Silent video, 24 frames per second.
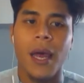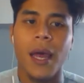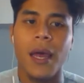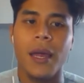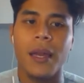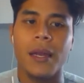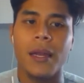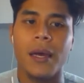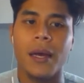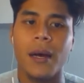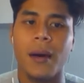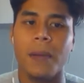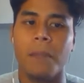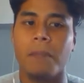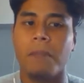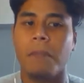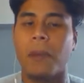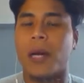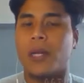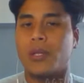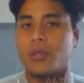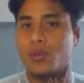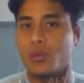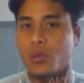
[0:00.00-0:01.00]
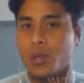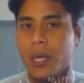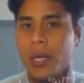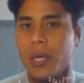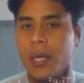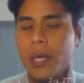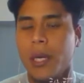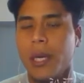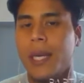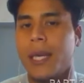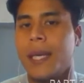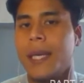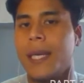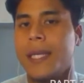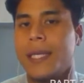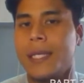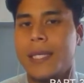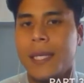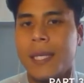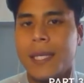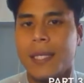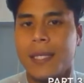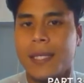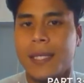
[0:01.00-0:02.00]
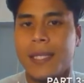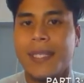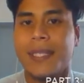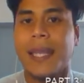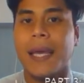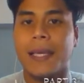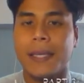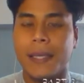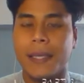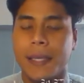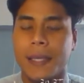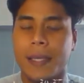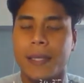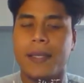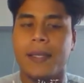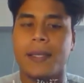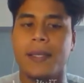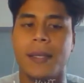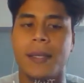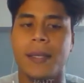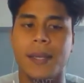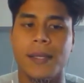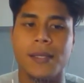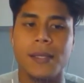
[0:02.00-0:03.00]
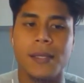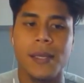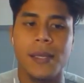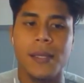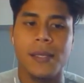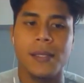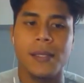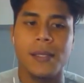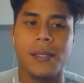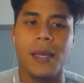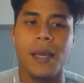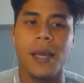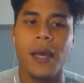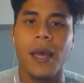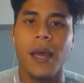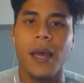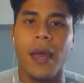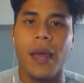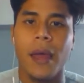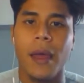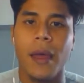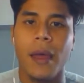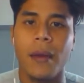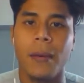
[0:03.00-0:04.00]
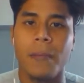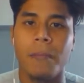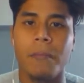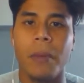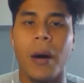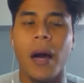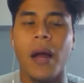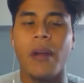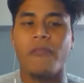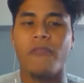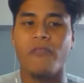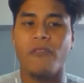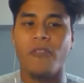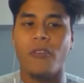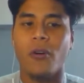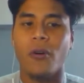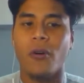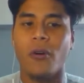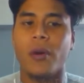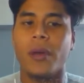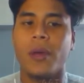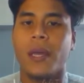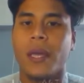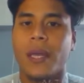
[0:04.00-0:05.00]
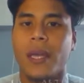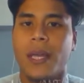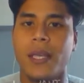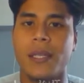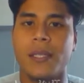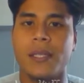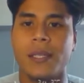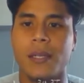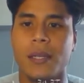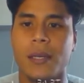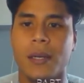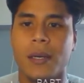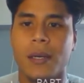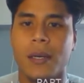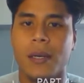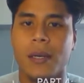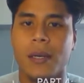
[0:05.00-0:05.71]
And part 3 is technical analysis, and part 4 is